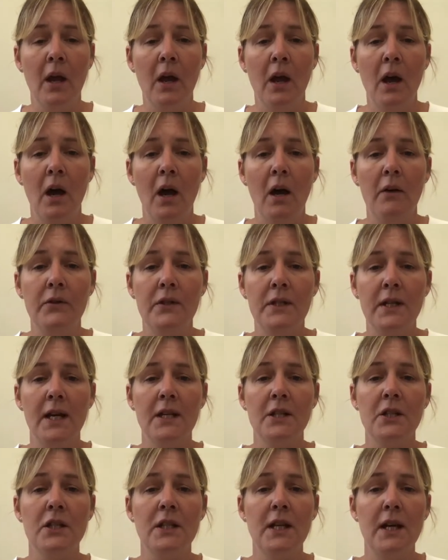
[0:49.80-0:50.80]
I've
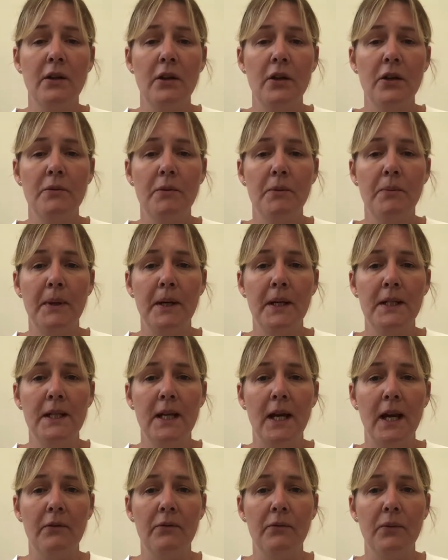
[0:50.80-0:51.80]
attached a downloadable
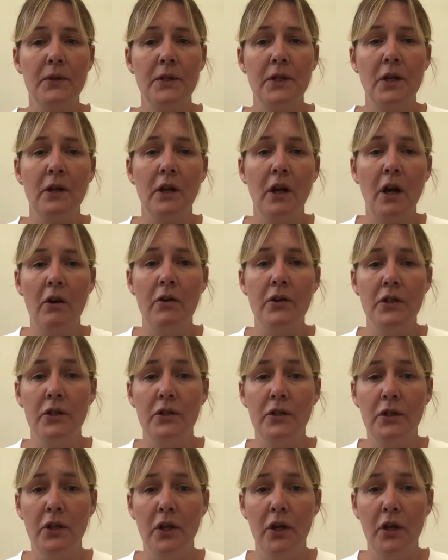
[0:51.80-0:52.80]
PDF, which I encourage you
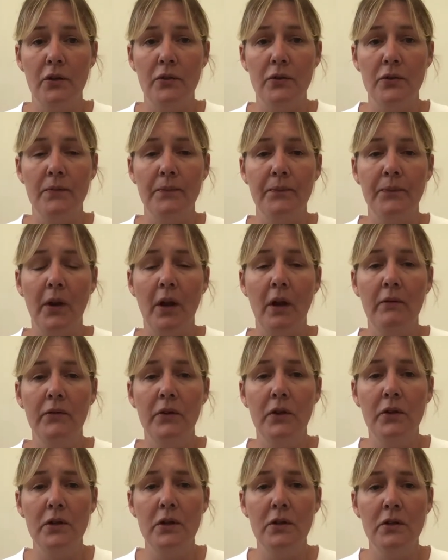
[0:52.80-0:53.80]
to use. I've
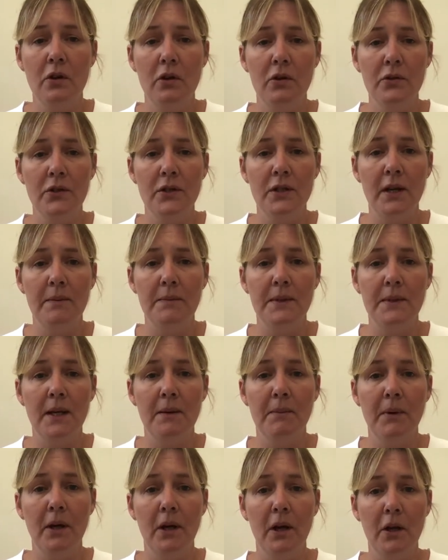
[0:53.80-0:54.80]
used this concept
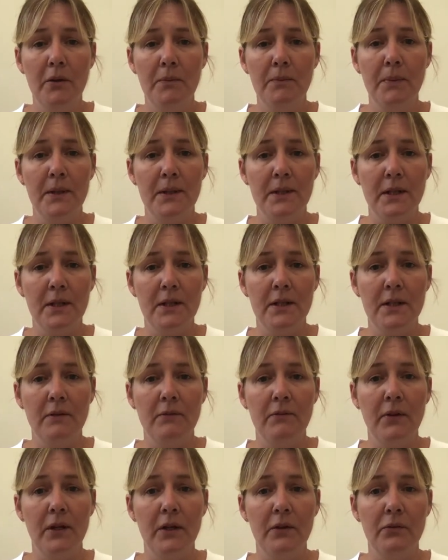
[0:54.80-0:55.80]
in my own business
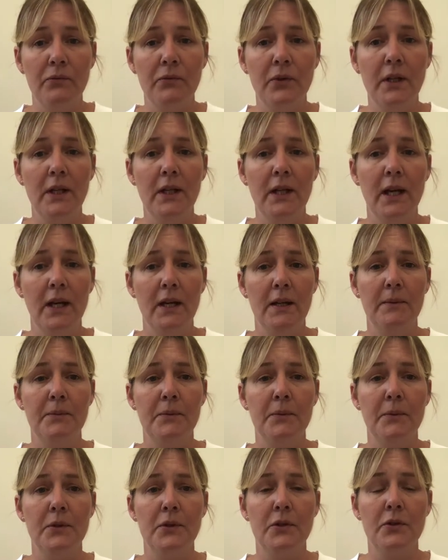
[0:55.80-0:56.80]
and found it really
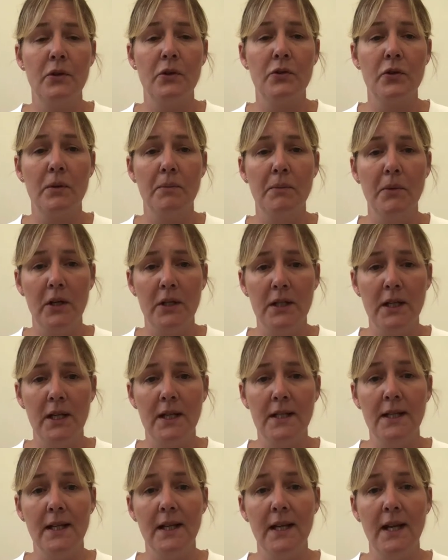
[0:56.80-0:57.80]
helped with structuring my
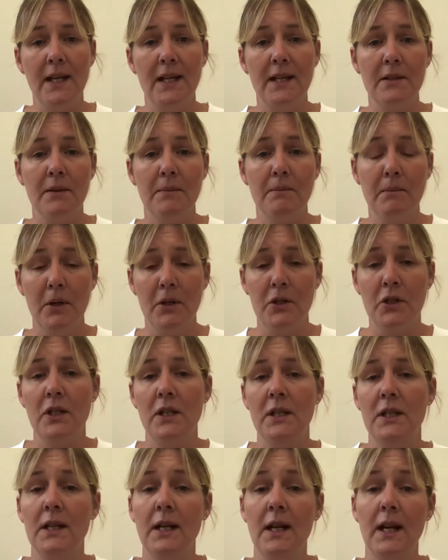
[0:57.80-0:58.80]
ideas and gaining some much
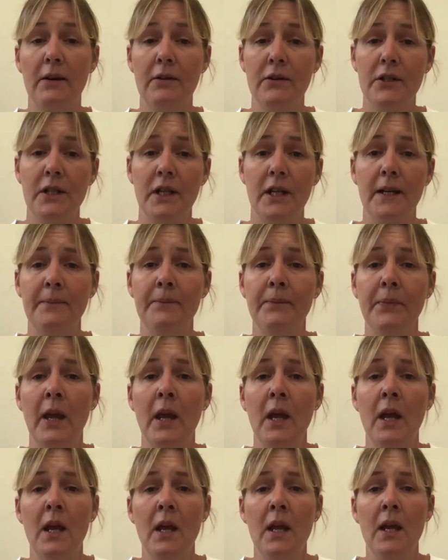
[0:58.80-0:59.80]
needed clarity.
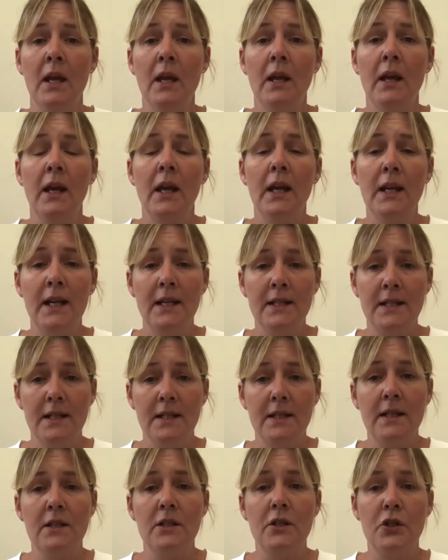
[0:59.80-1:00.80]
In
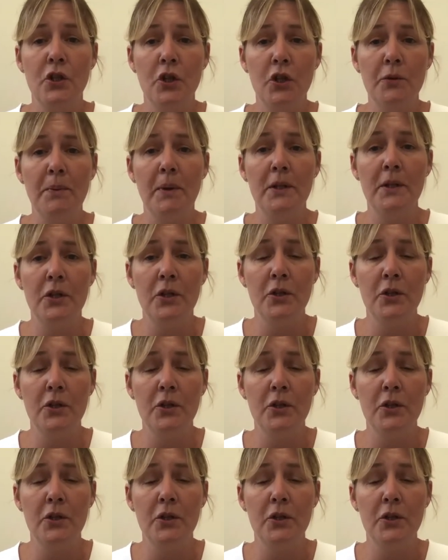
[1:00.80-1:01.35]
essence, it's a 2x2